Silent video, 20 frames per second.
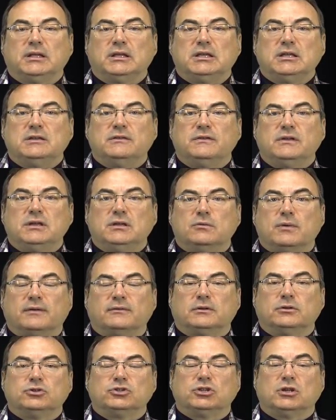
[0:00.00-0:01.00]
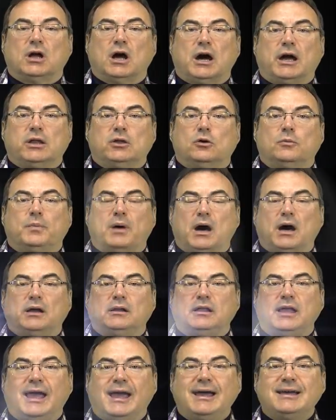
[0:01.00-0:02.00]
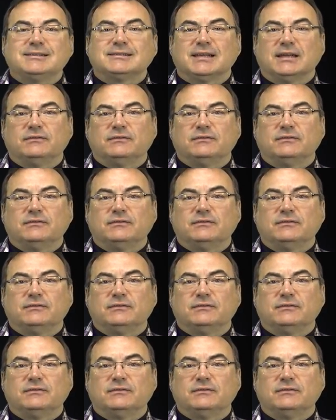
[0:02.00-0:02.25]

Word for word: EV Revolution audio podcast.